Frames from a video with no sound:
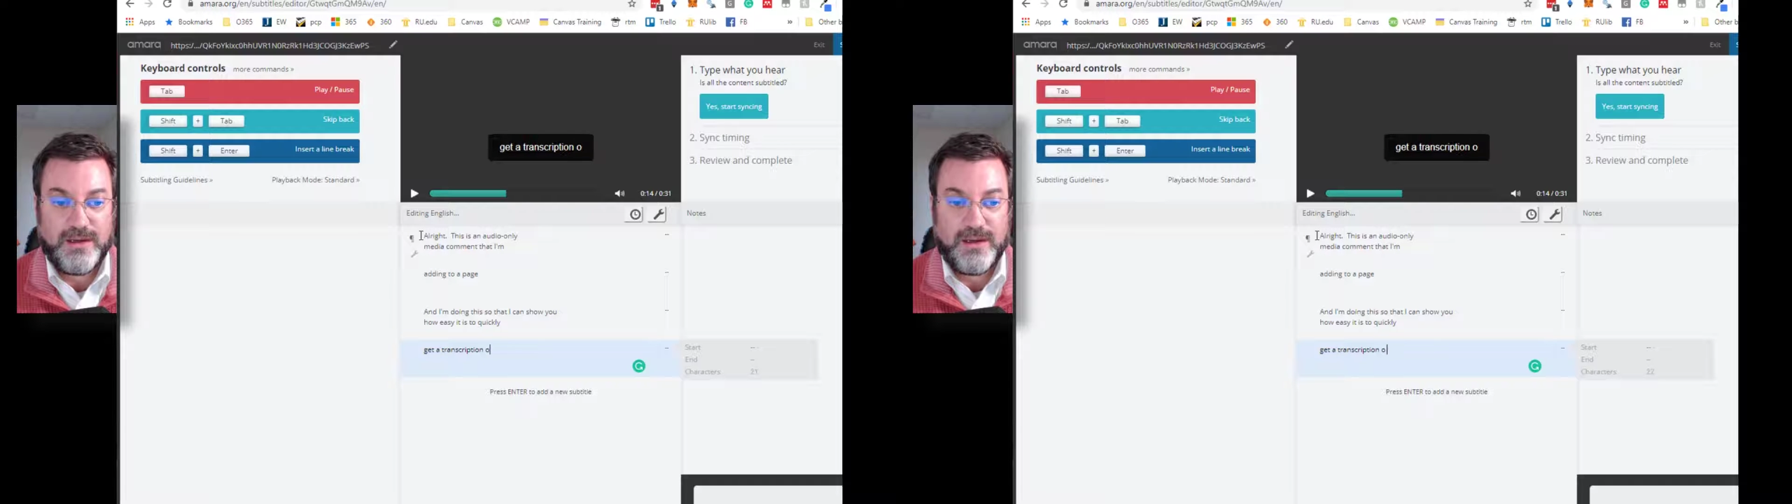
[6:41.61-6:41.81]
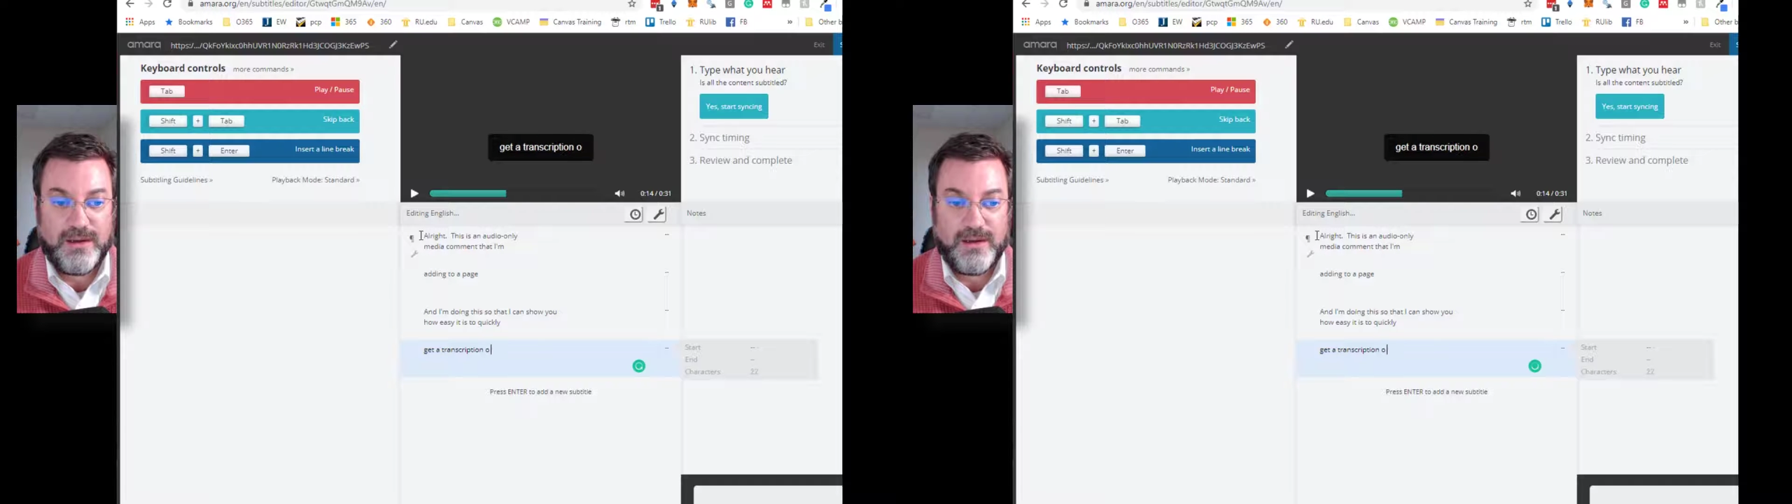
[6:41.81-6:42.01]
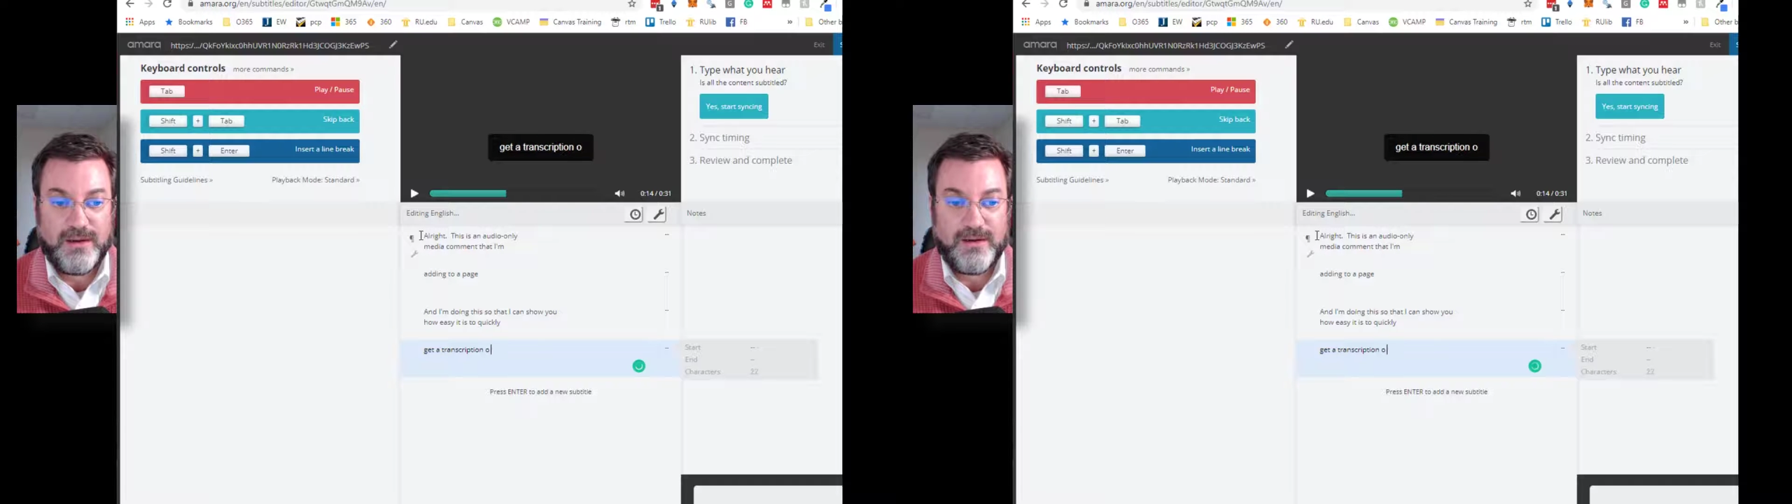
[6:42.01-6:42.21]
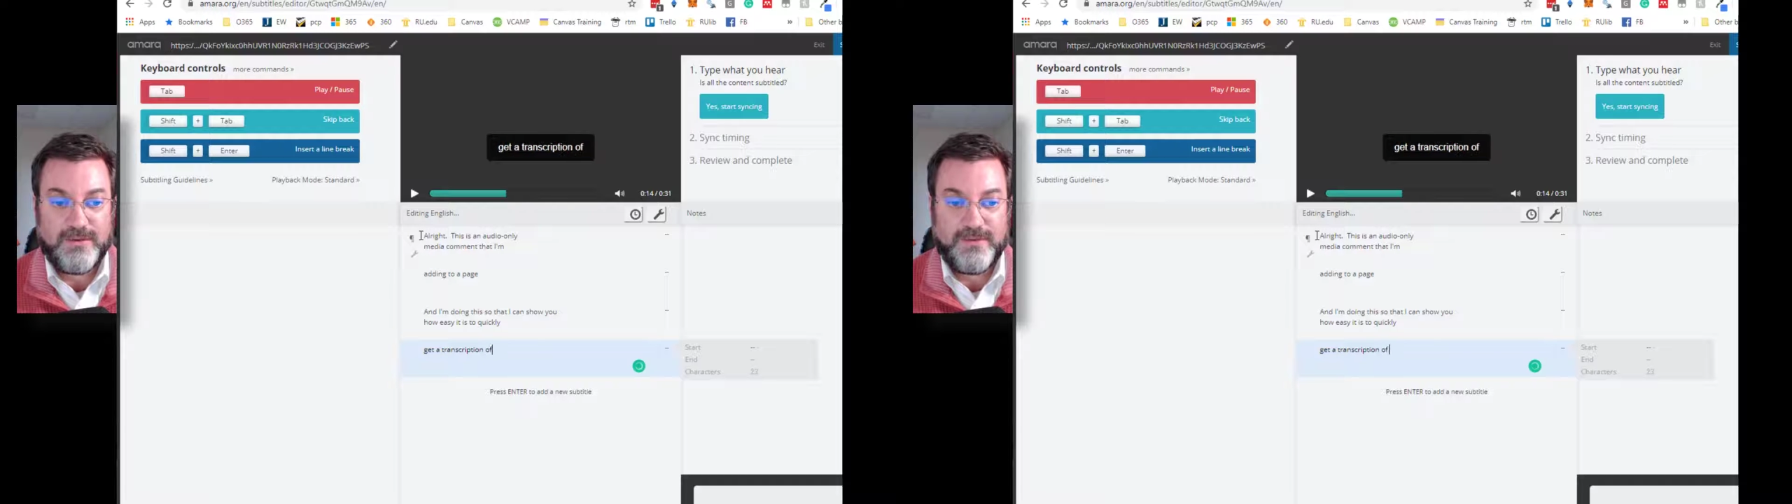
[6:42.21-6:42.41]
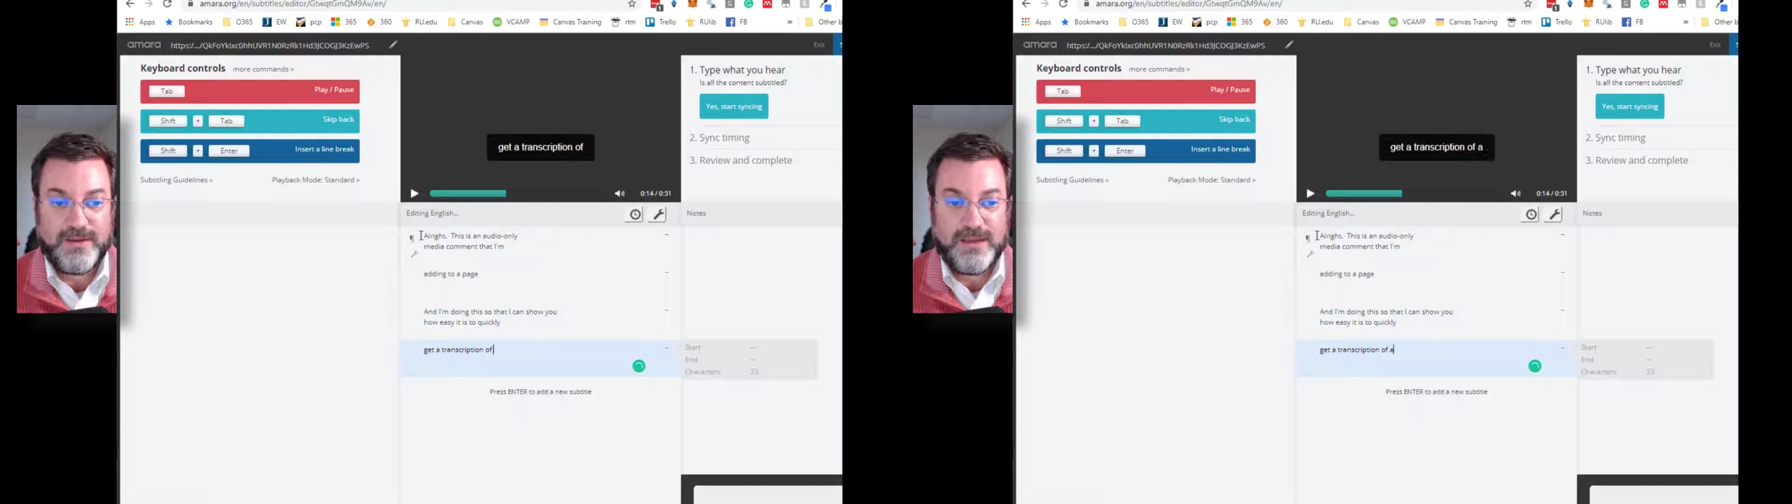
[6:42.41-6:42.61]

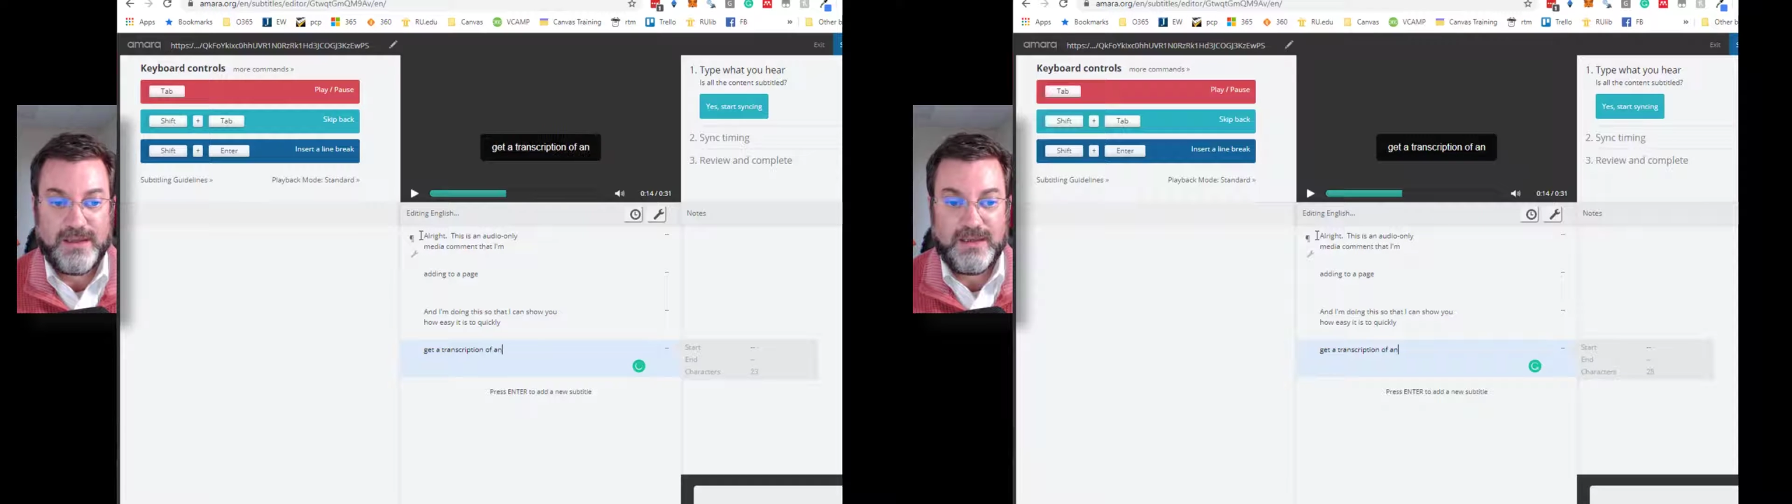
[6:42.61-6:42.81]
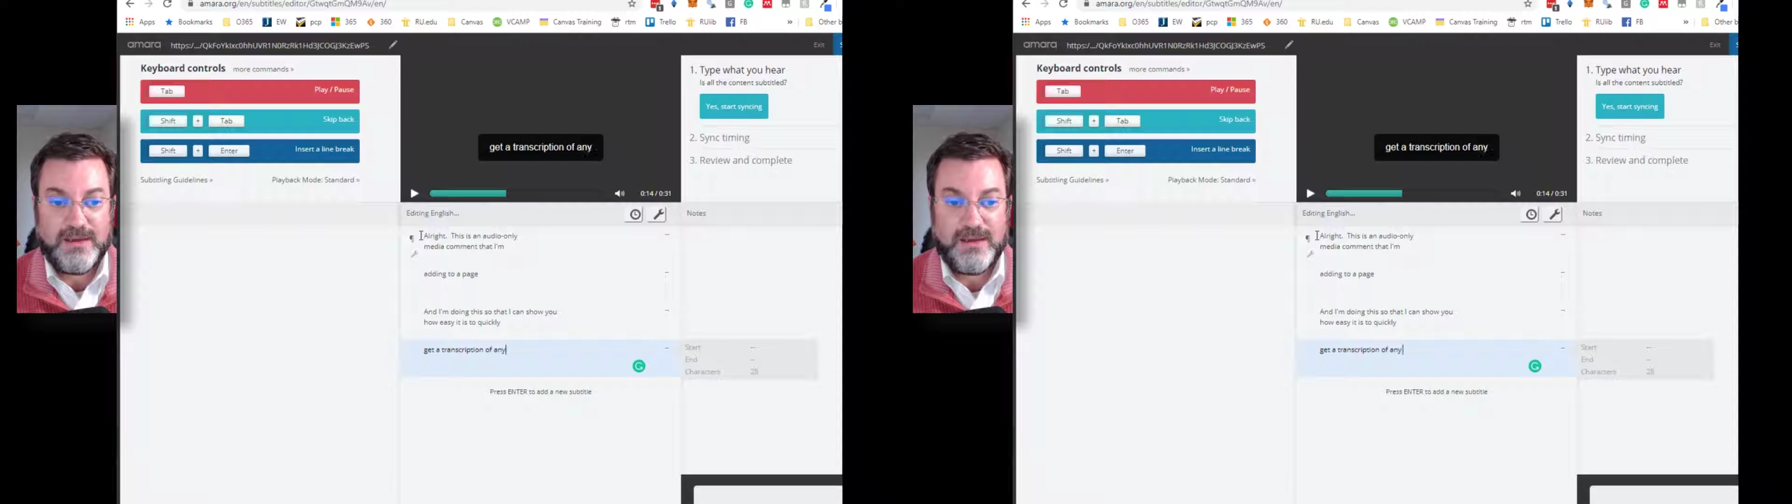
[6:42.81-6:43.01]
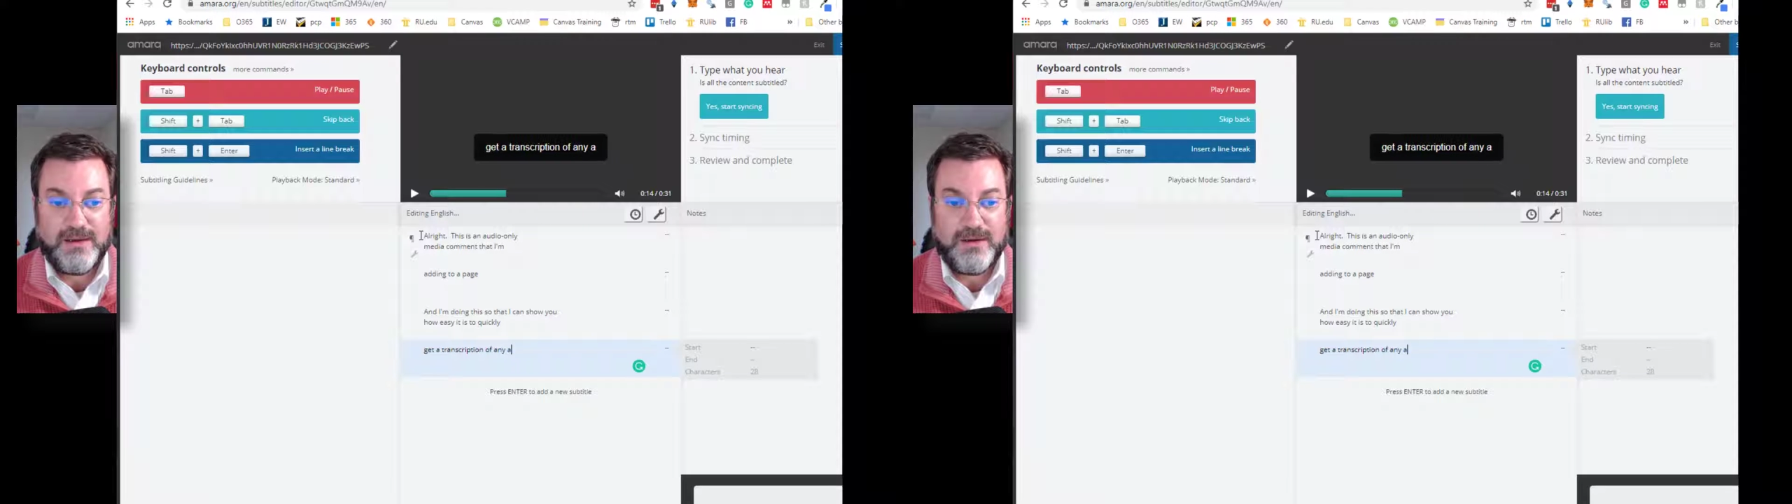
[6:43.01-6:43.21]
of any